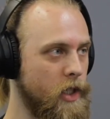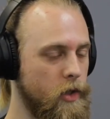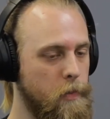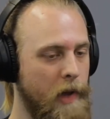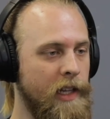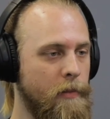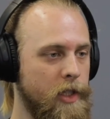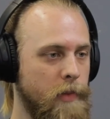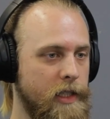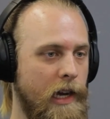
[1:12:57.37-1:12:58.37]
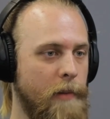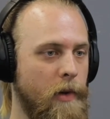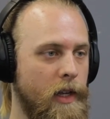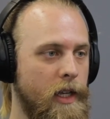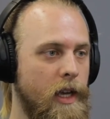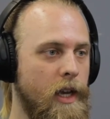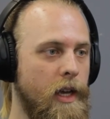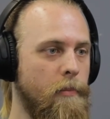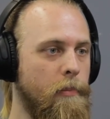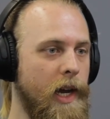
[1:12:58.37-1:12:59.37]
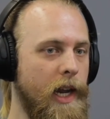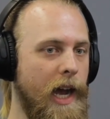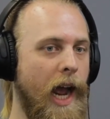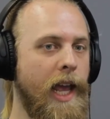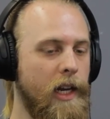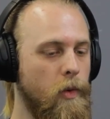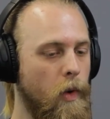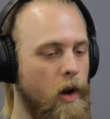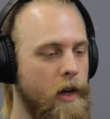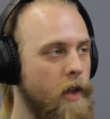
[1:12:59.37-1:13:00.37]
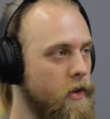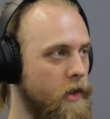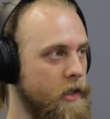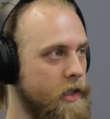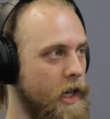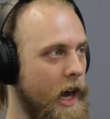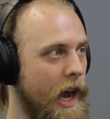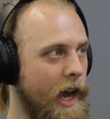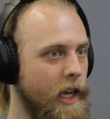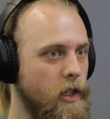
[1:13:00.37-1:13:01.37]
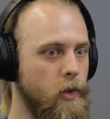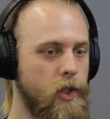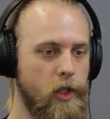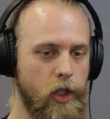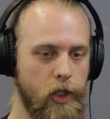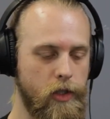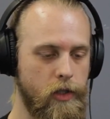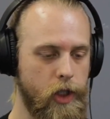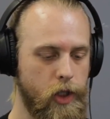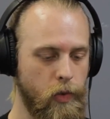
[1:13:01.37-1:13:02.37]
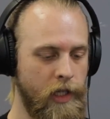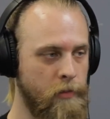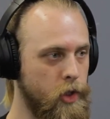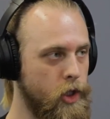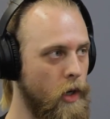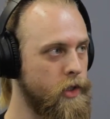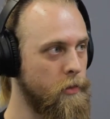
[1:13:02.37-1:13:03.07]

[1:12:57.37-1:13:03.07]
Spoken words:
I don't spend that much of my time on it, but I had to work on other things. Like I used to just stream shows